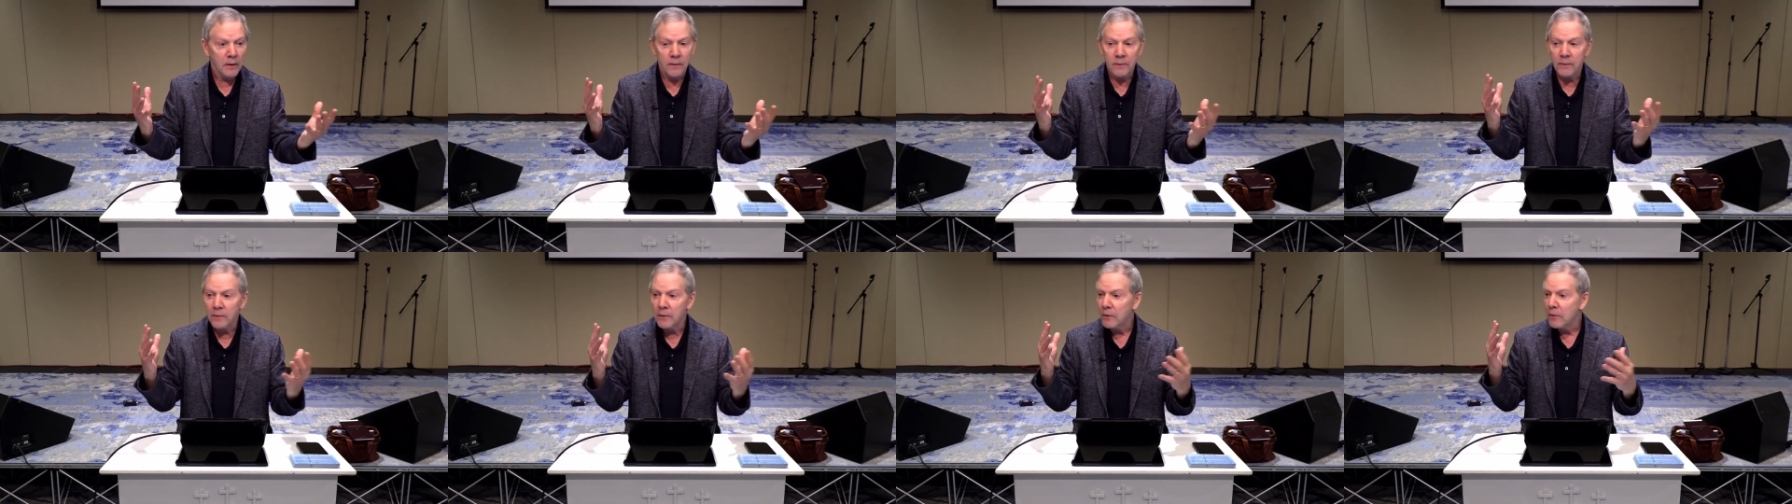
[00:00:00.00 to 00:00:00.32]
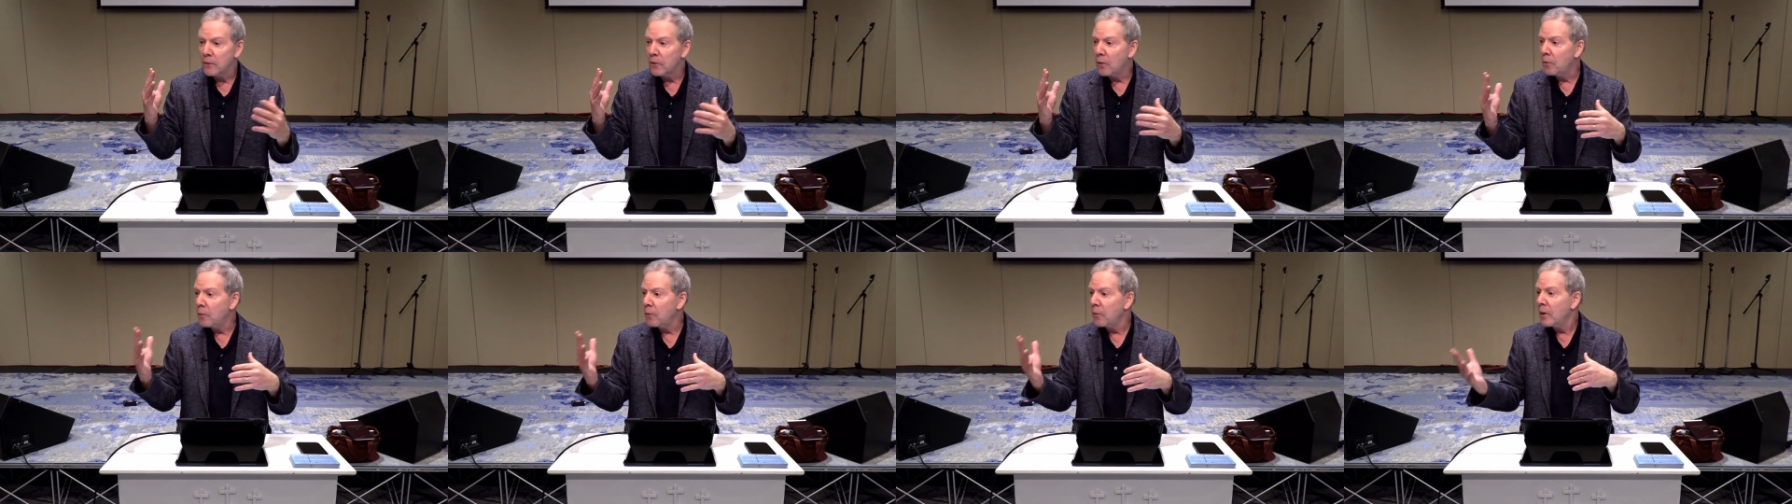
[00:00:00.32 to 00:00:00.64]
There's
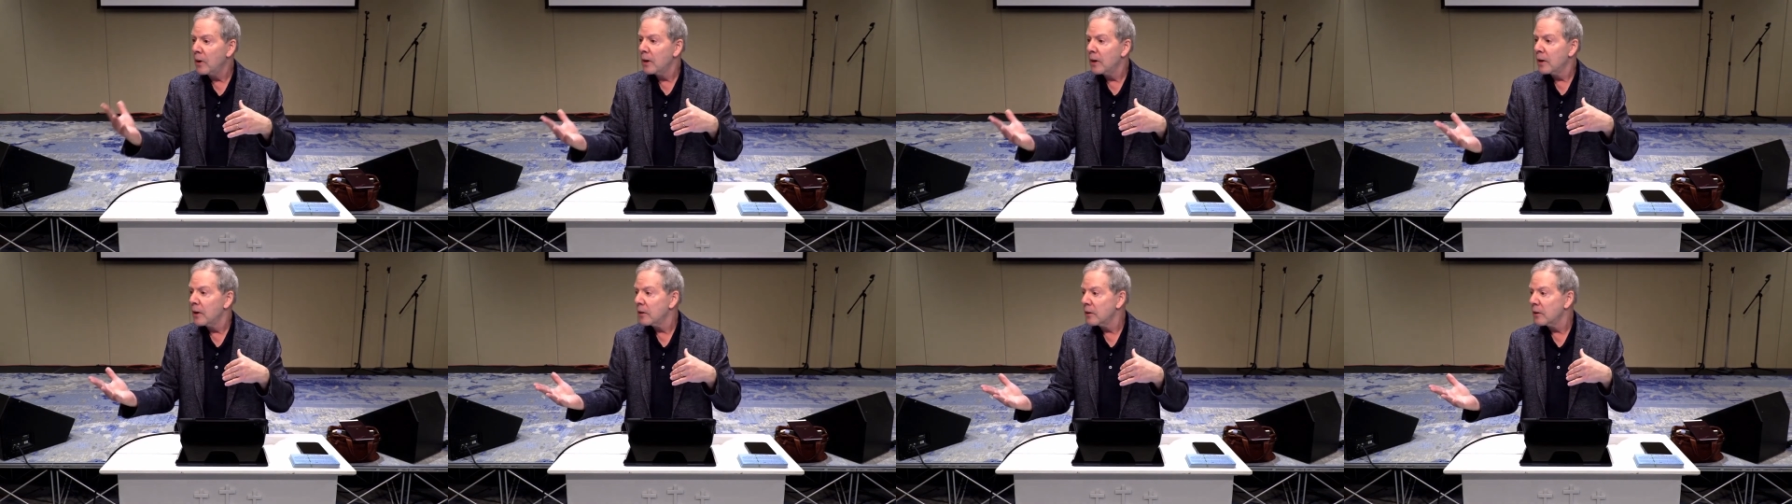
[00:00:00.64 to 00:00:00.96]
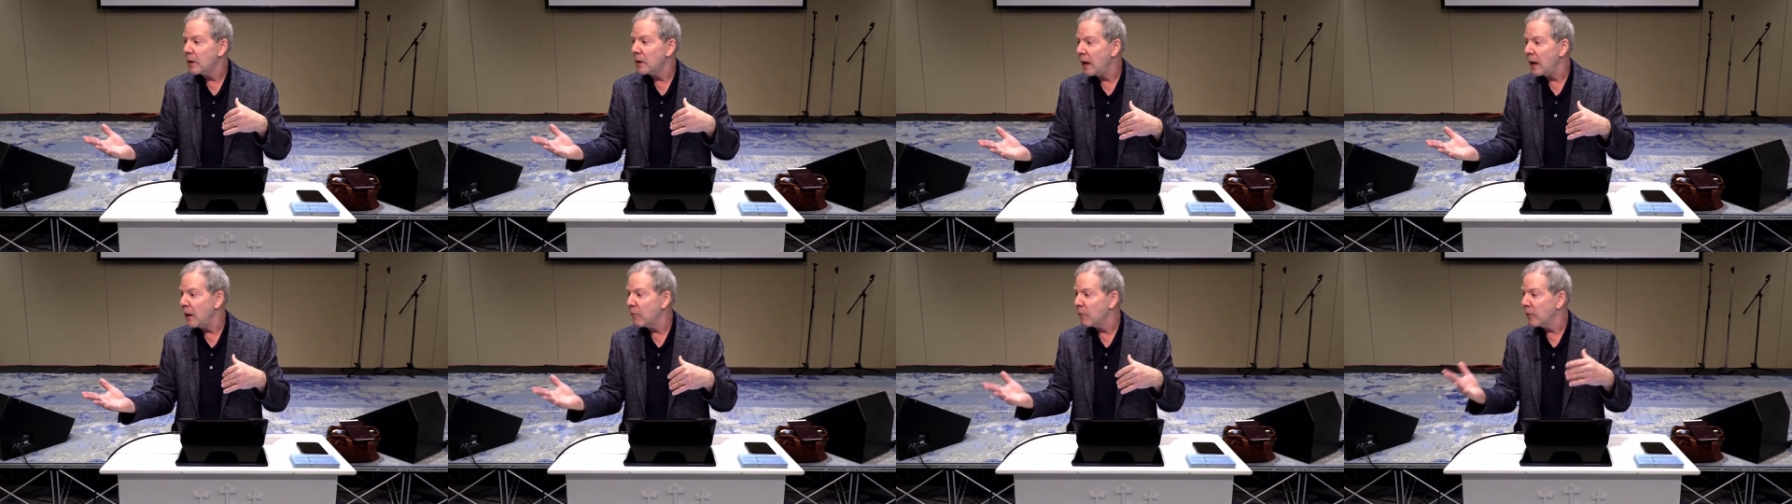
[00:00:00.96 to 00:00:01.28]
no
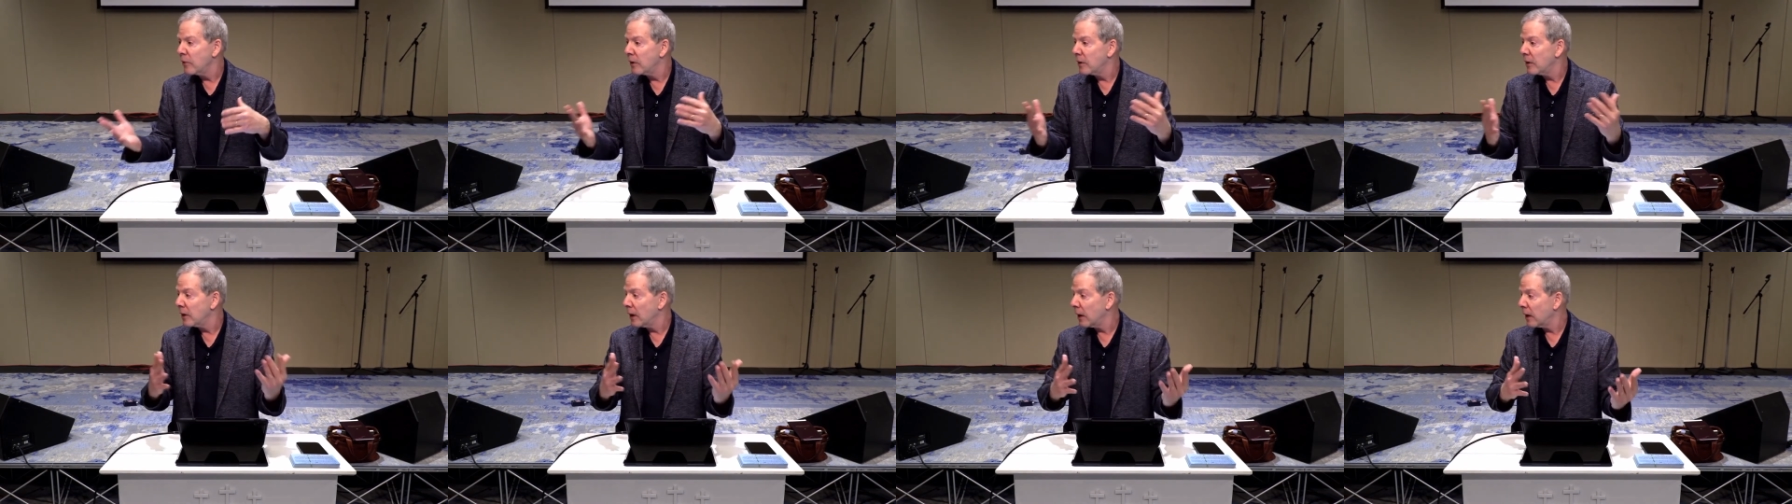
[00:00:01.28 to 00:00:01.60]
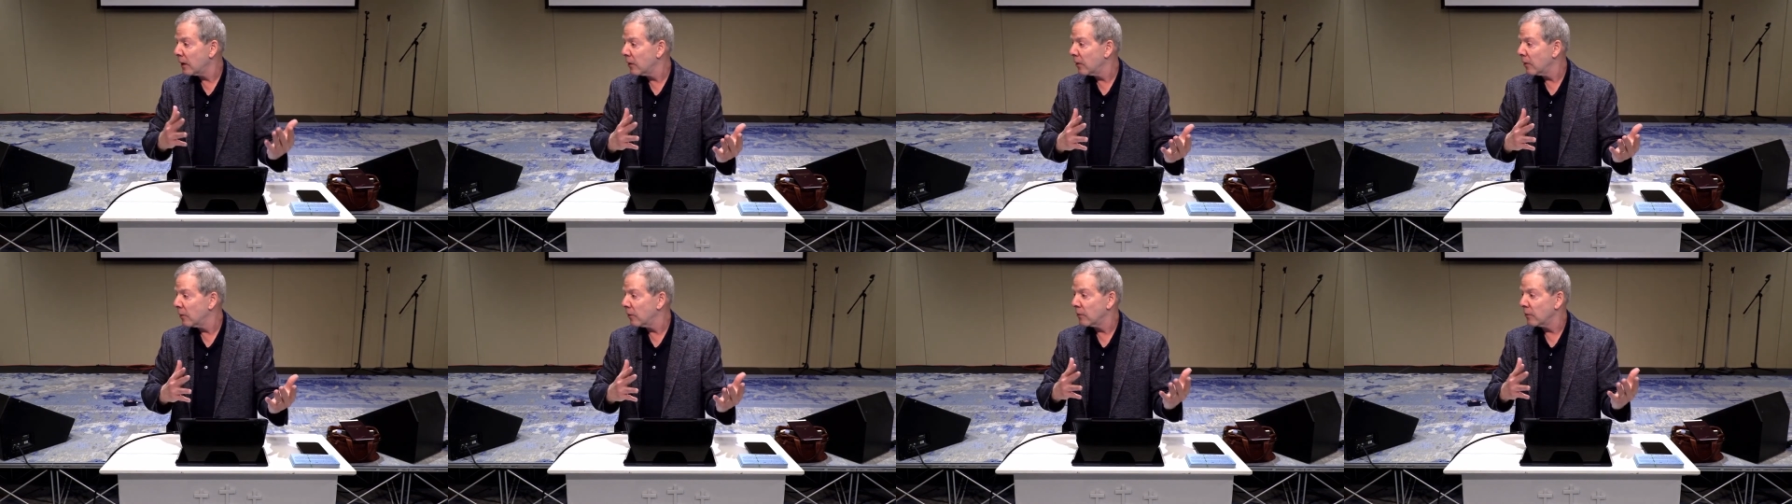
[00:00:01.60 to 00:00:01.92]
sacred
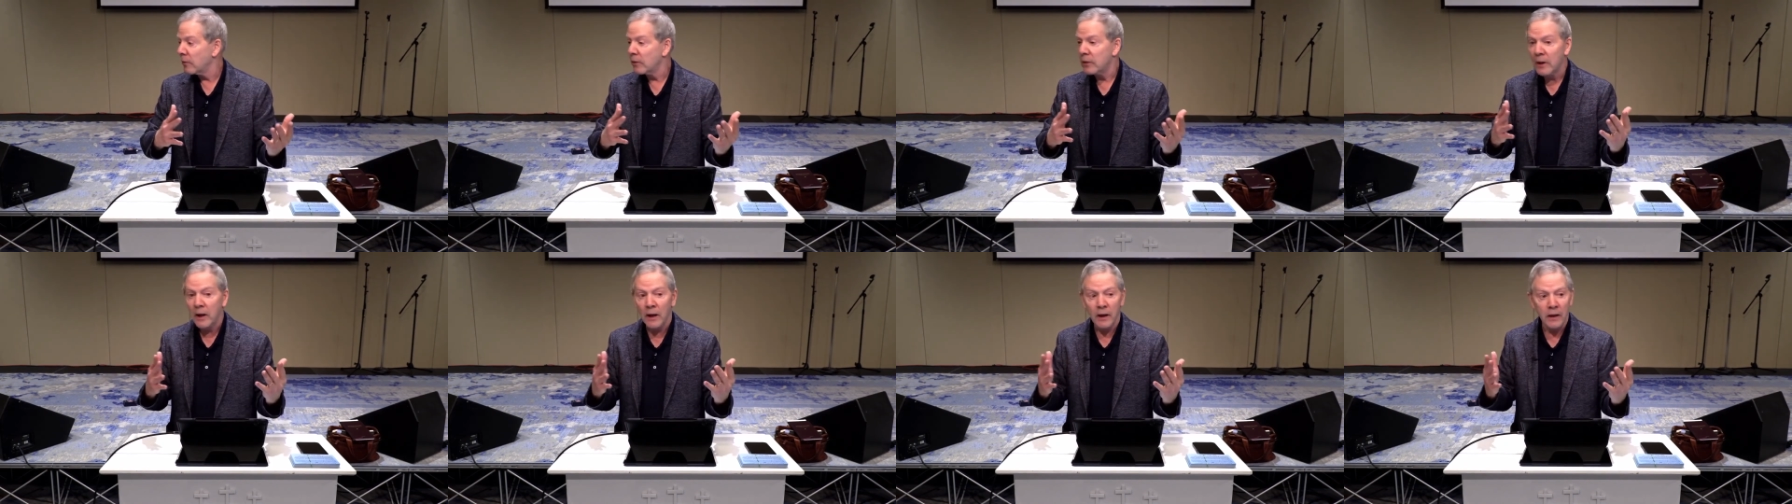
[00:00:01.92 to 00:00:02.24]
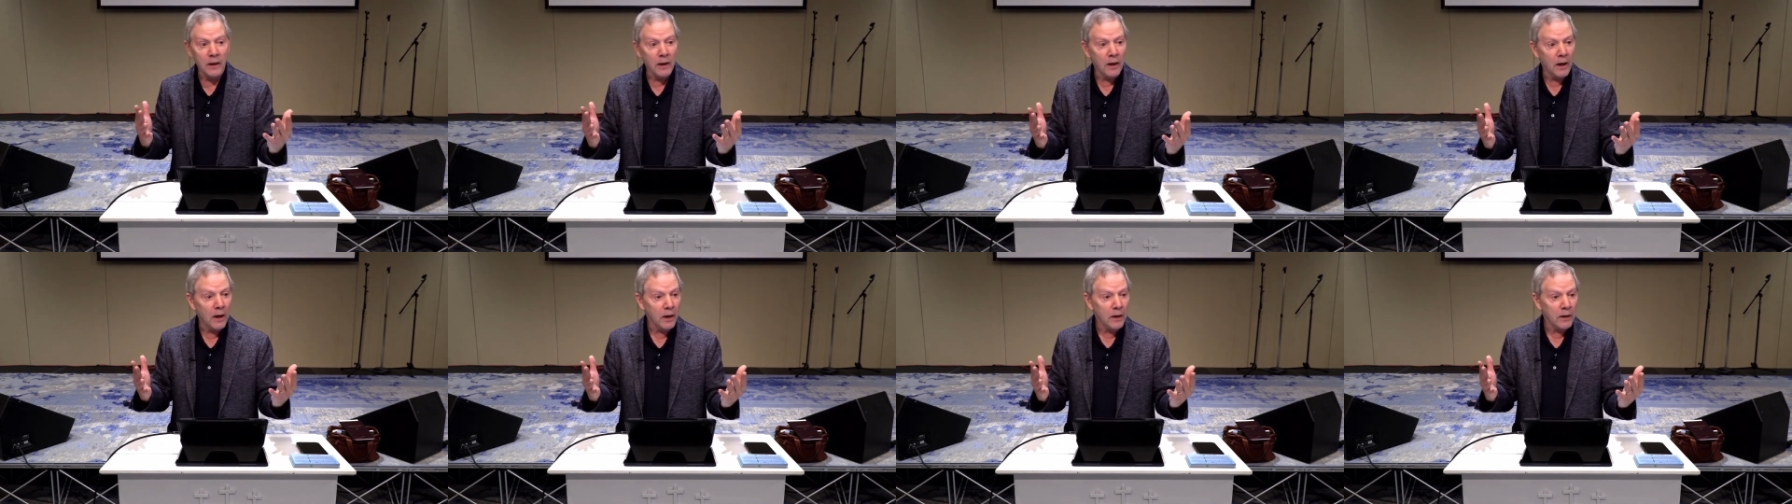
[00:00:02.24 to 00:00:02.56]
secular
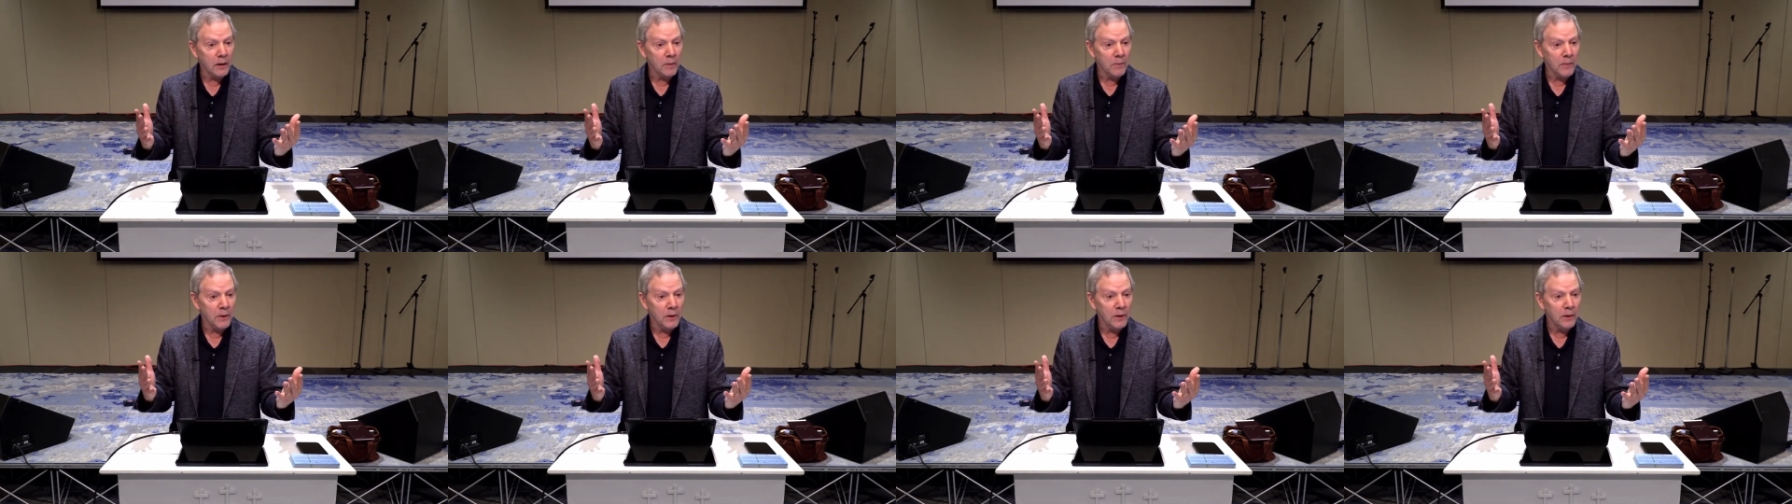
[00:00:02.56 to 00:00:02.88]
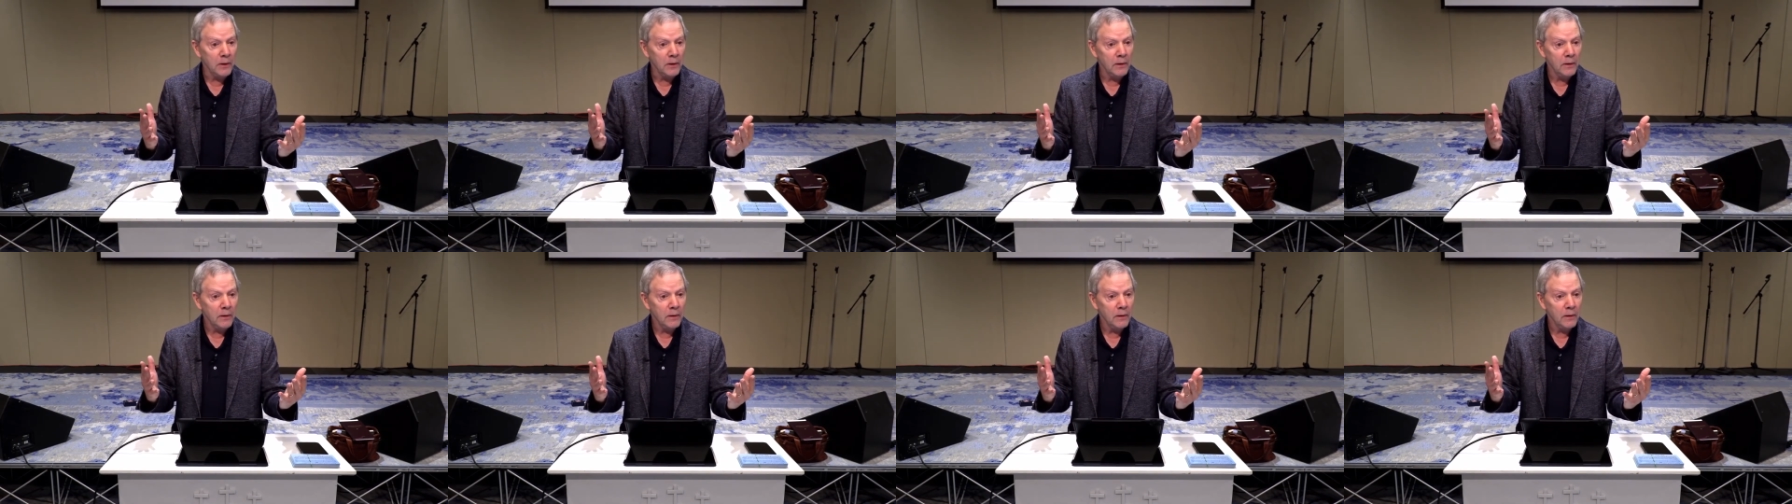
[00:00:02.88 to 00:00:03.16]
dichotomy,